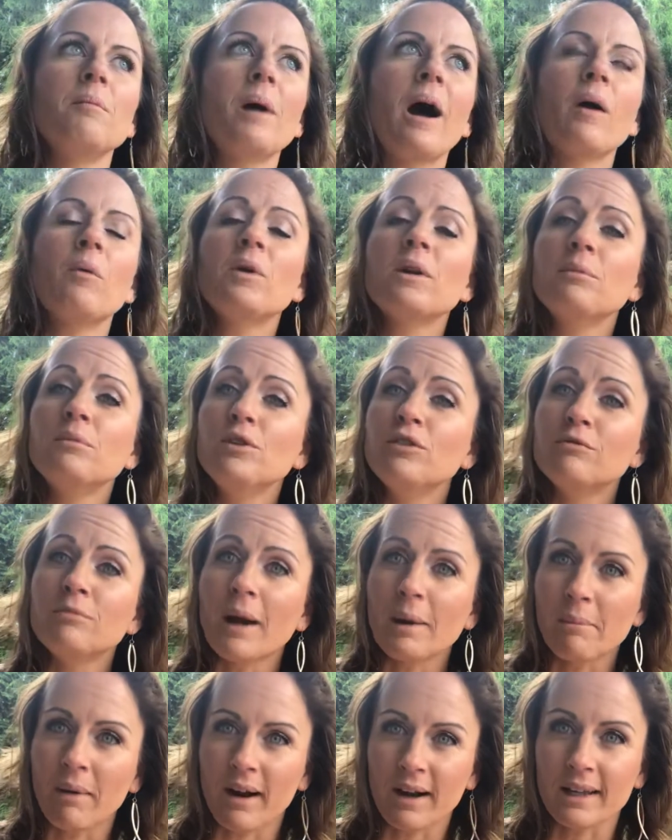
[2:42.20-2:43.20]
I want to move
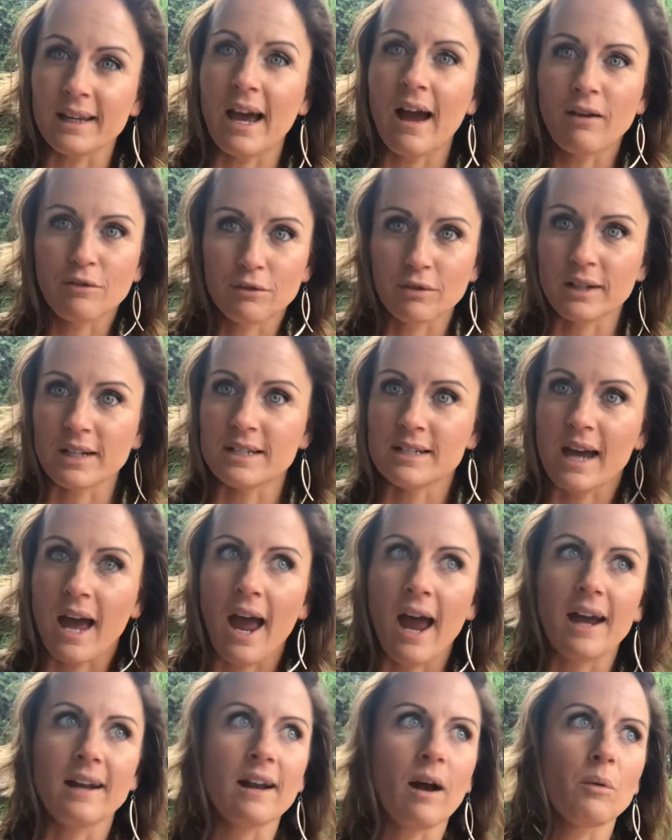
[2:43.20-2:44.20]
my body every
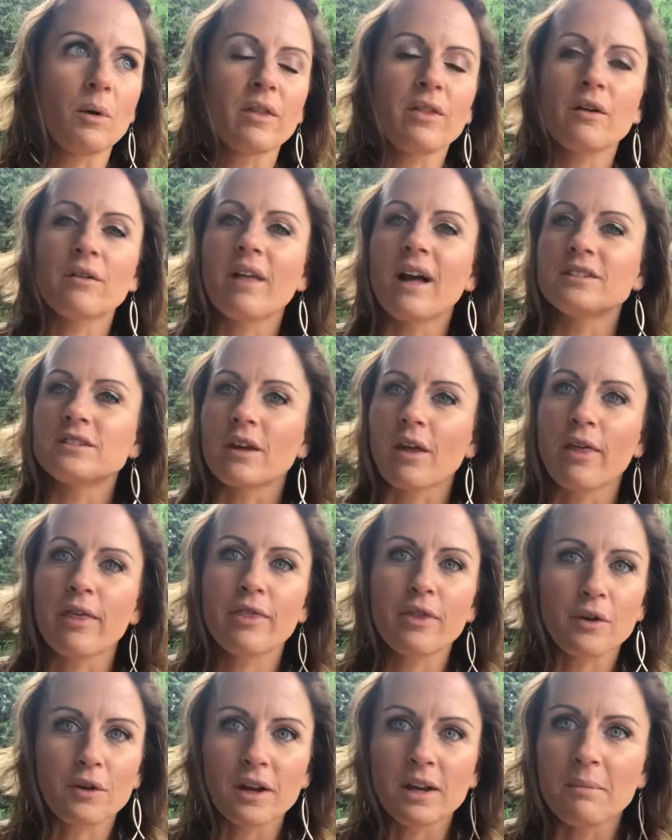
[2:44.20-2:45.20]
day. Now, whether that's a
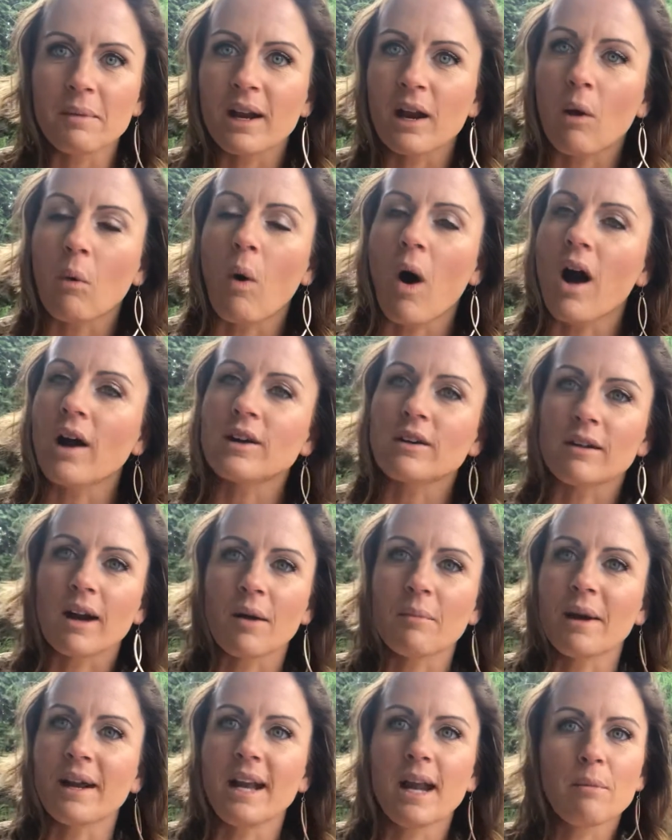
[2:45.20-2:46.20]
30-minute walk
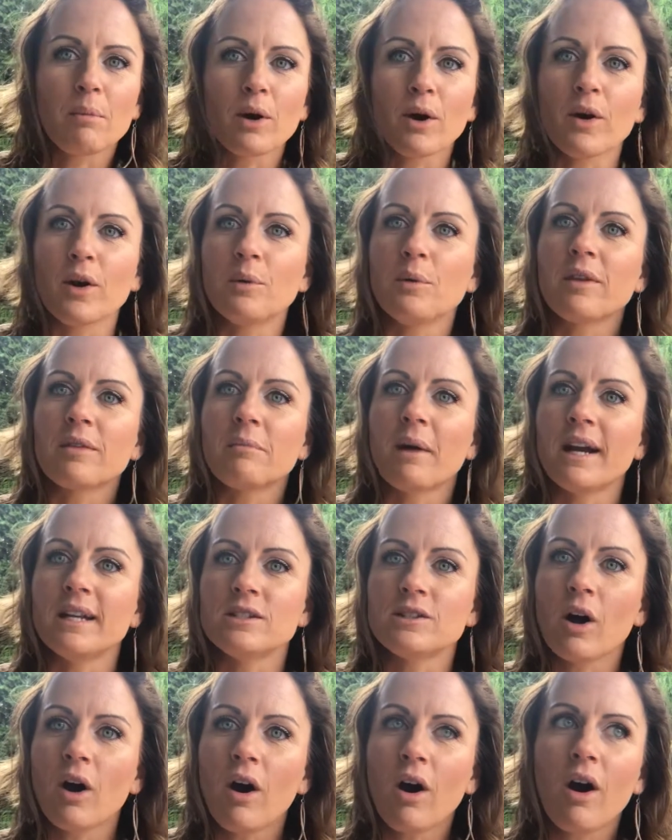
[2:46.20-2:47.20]
around my neighborhood with my
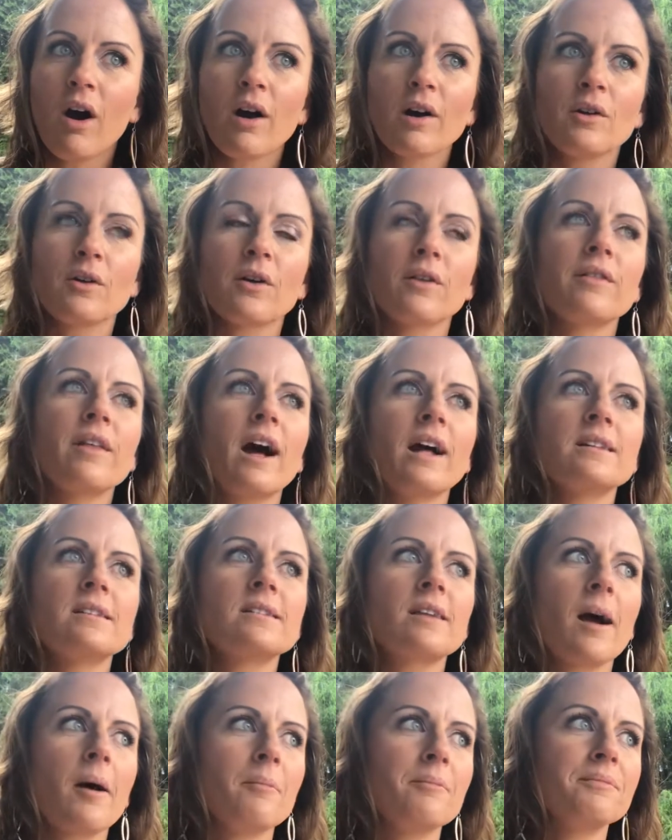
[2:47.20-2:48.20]
dog, or that's
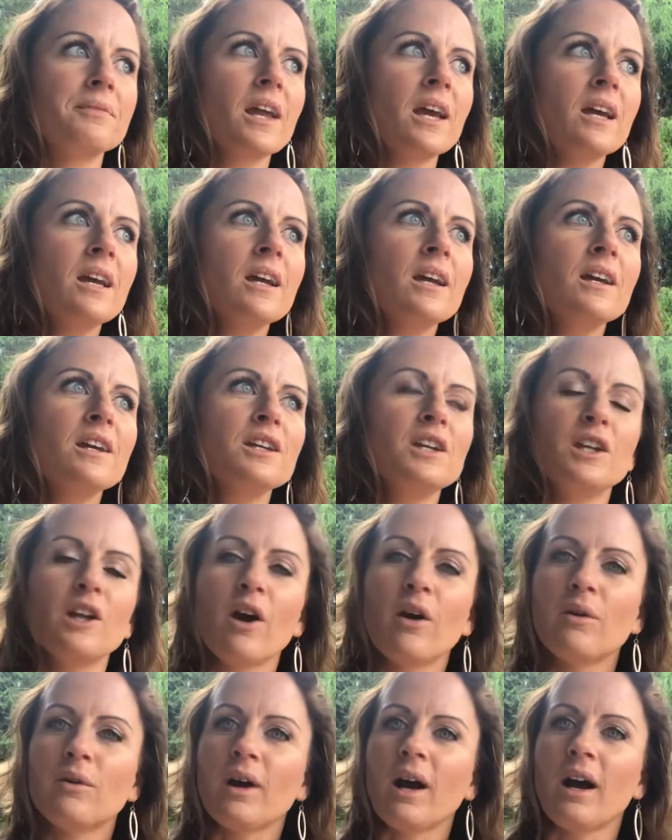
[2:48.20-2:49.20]

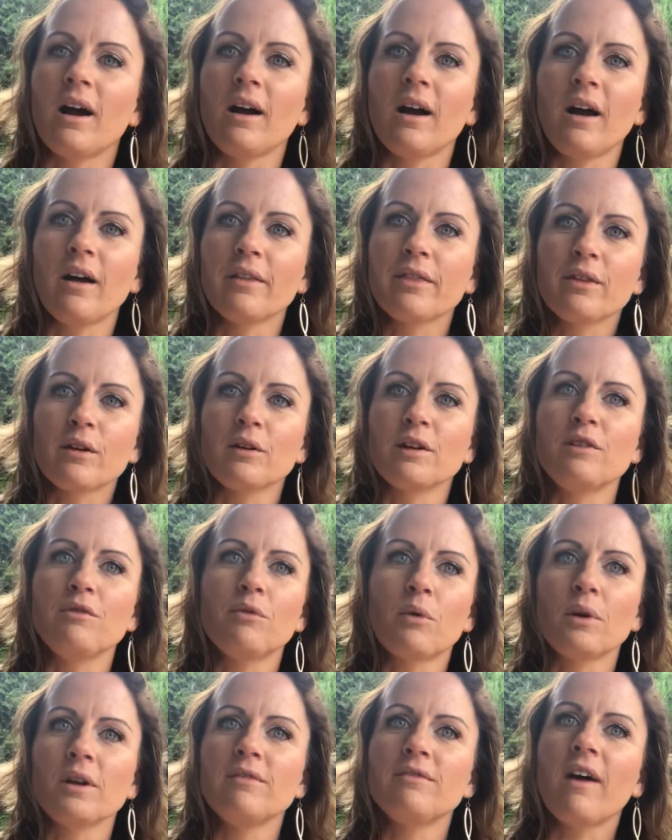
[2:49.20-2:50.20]
a 30,
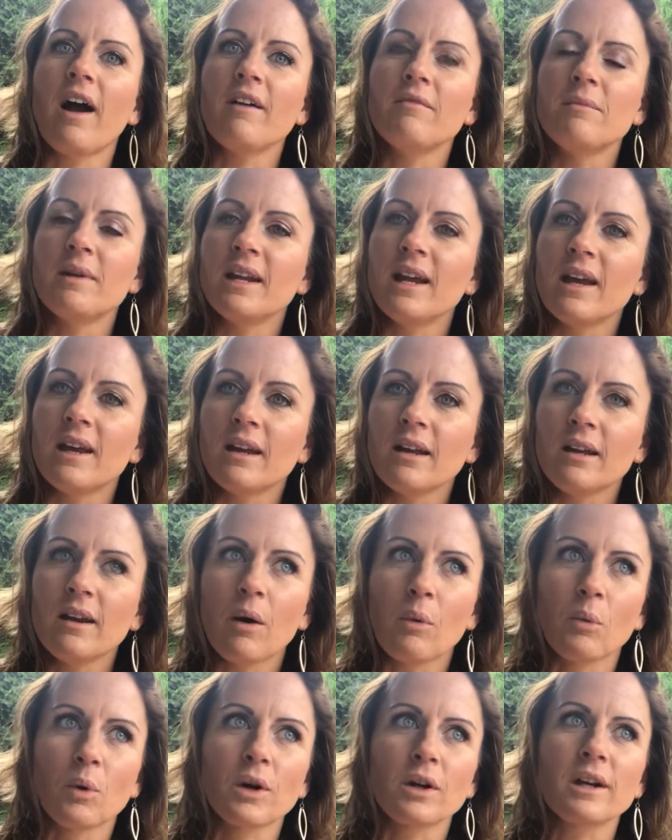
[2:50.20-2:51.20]
45-minute
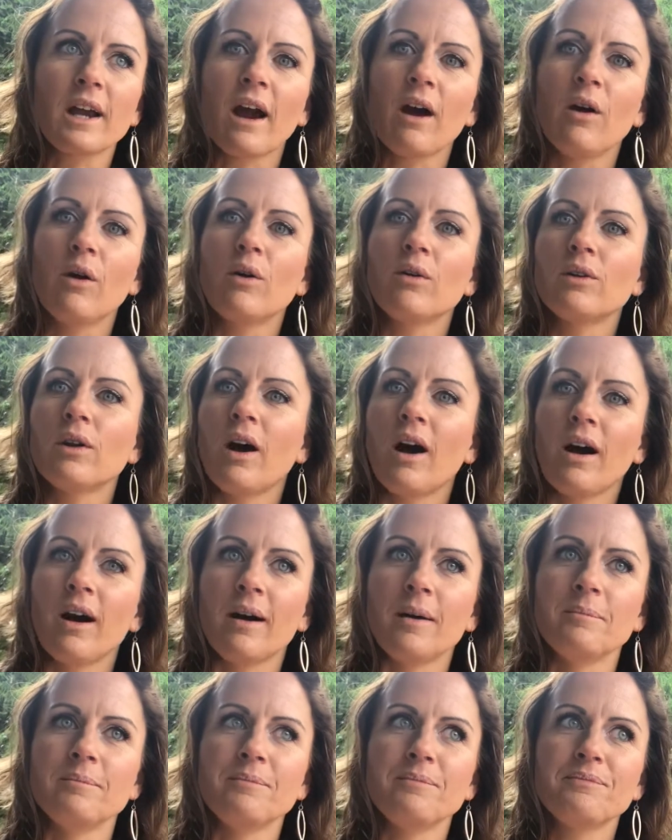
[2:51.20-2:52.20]
workout.
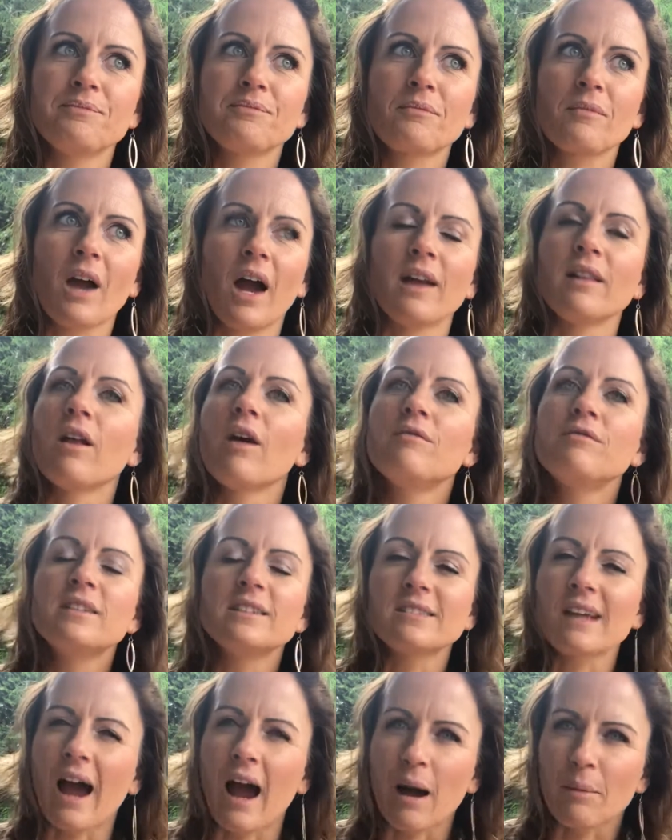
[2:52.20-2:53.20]
I love
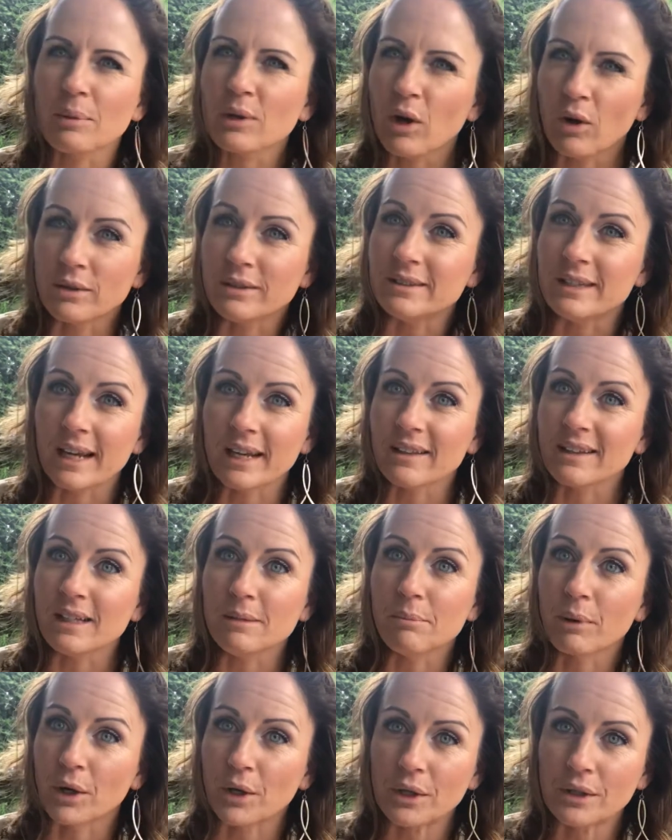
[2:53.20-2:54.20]
this app called Daily
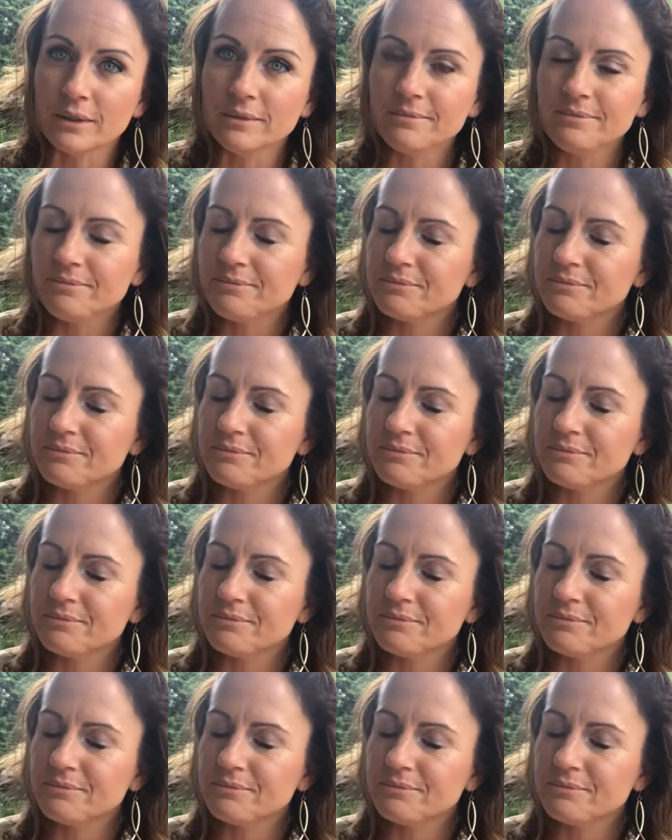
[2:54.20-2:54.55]
Burn.